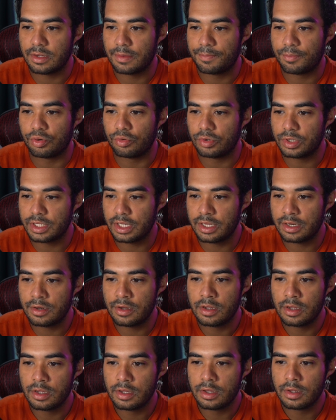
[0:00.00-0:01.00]
pooled in
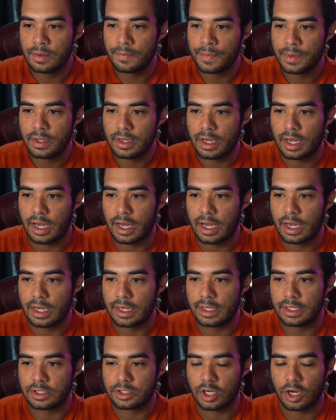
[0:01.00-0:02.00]

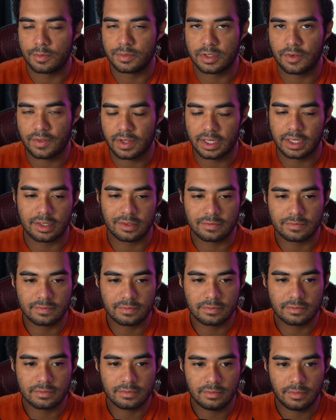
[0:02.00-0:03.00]
terms of like
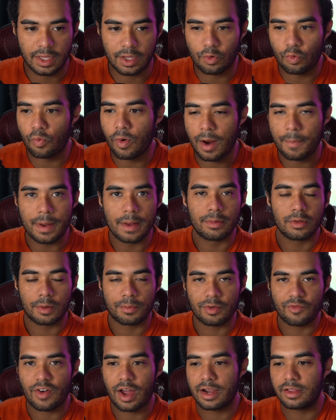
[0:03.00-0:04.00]
where people are
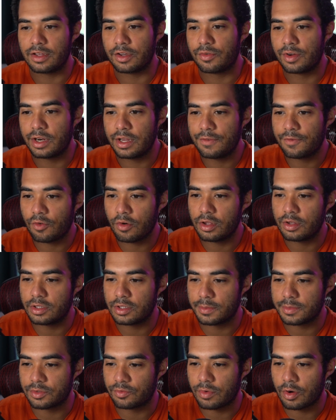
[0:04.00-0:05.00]
providing liquidity for, in
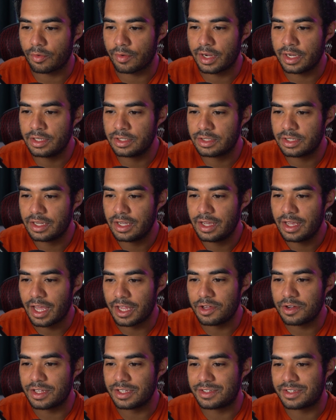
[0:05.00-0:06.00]
terms of what range. And
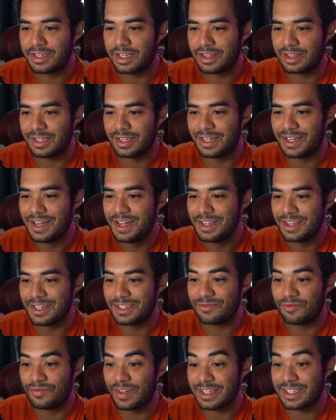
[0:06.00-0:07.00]
you can see
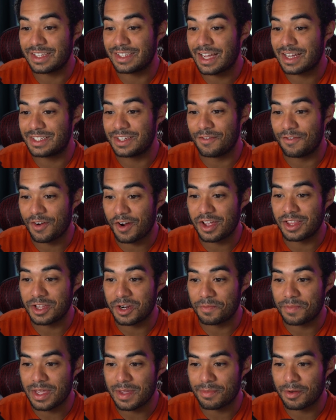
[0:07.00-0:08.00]
there's actually very little
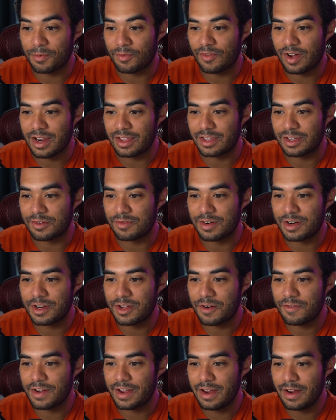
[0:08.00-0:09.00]
people providing liquidity
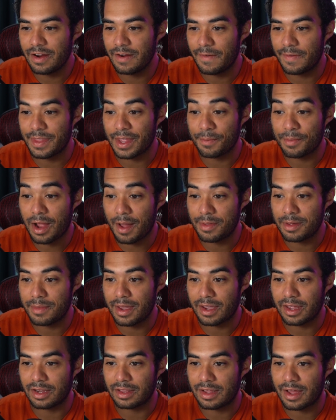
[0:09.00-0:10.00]
over here, and they're probably
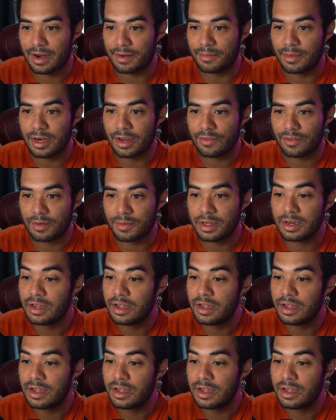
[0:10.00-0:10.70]
making a lot of money from it